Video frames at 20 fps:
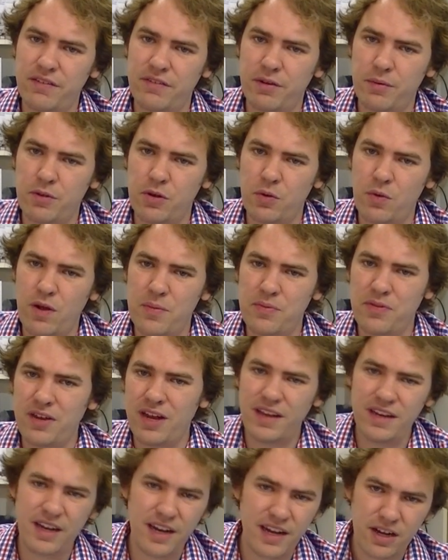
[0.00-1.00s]
from their
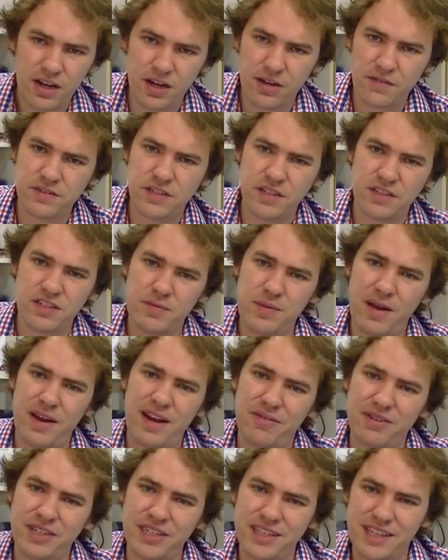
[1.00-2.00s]
website. They take care of just about
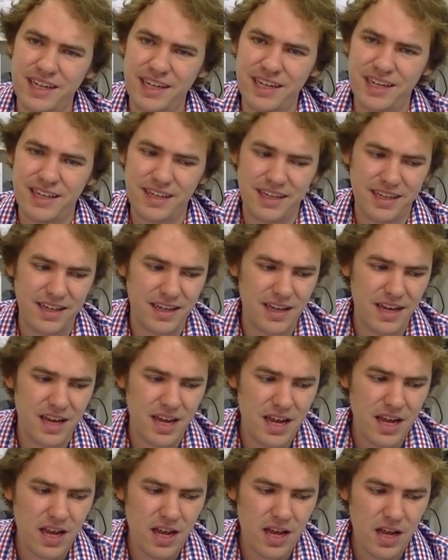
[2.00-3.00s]
everything.
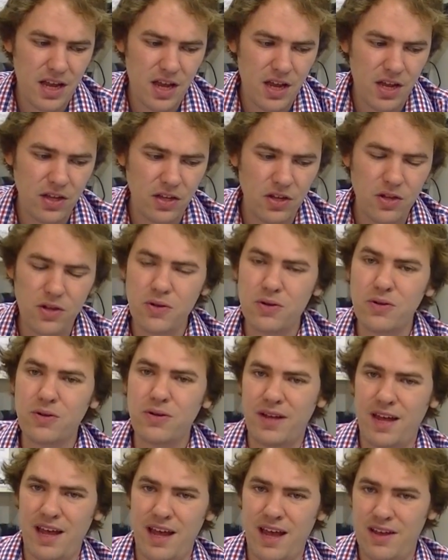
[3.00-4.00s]

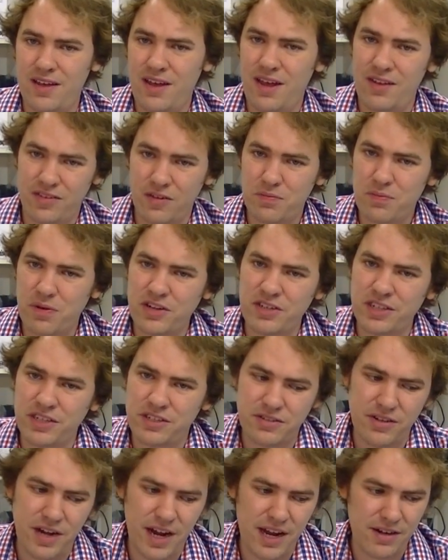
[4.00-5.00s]
You, as the project
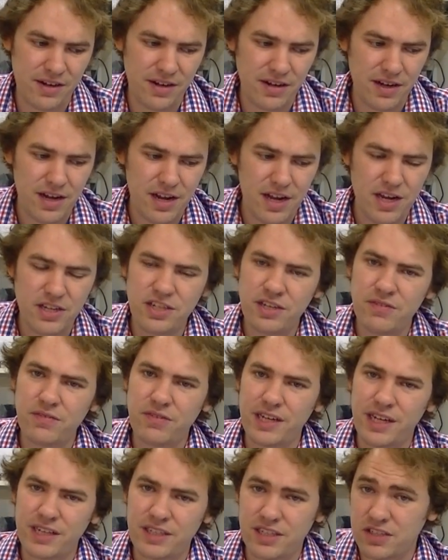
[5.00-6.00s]
creator,
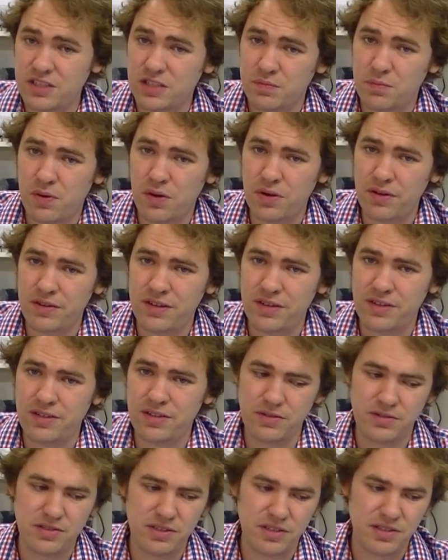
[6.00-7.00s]
generally get to support their
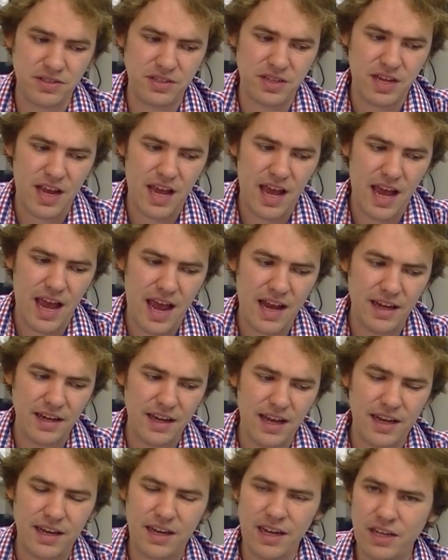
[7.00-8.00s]
users and
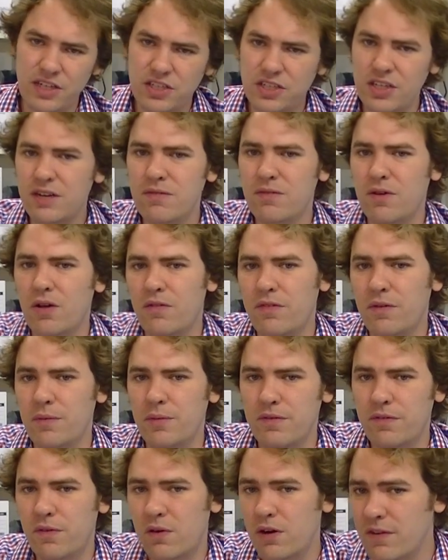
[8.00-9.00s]
get, in general, from
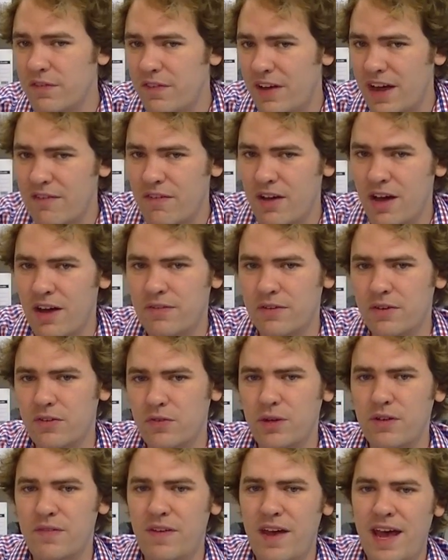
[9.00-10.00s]
the 4 or 5 offers
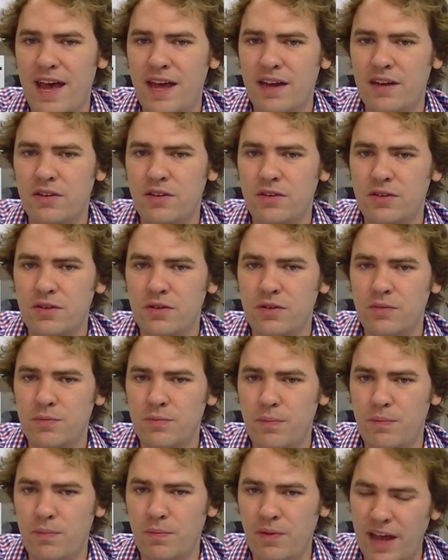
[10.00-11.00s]
we've had
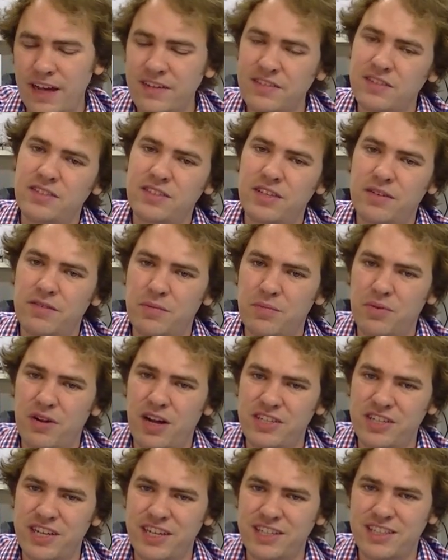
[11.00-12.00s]
to license different
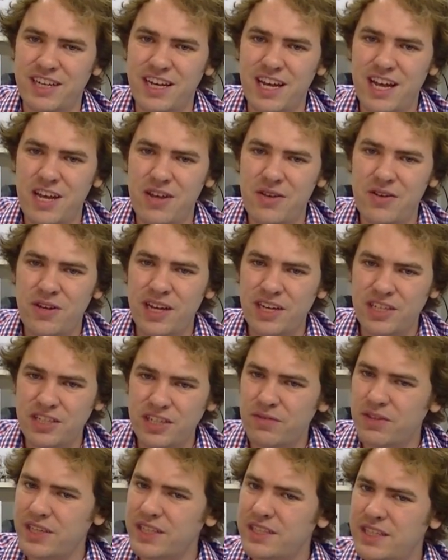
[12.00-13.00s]
projects, you get
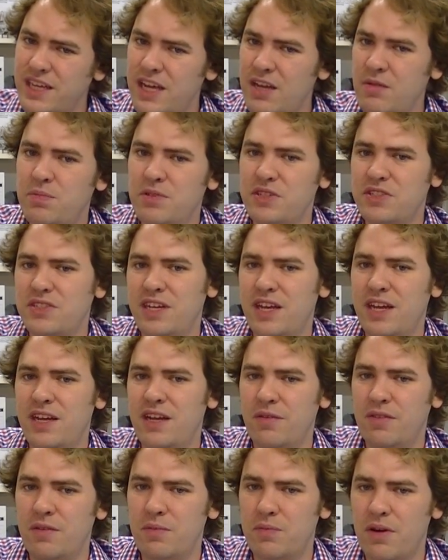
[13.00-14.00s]
generally 10%
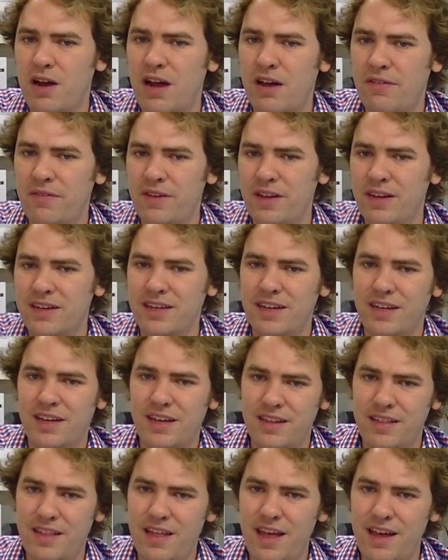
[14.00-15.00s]
of the profit
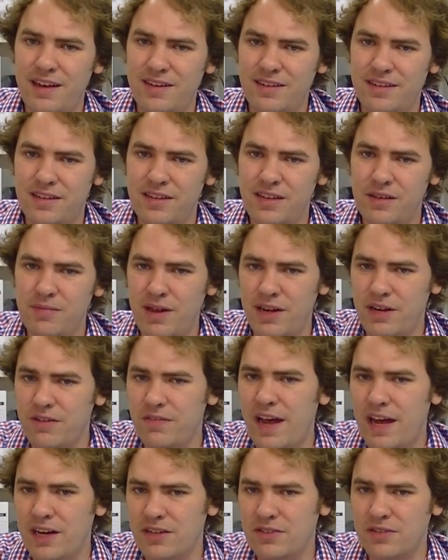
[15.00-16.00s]
that the
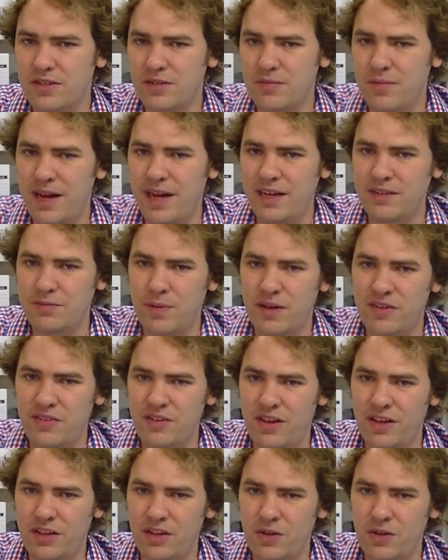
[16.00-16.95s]
manufacturer makes by selling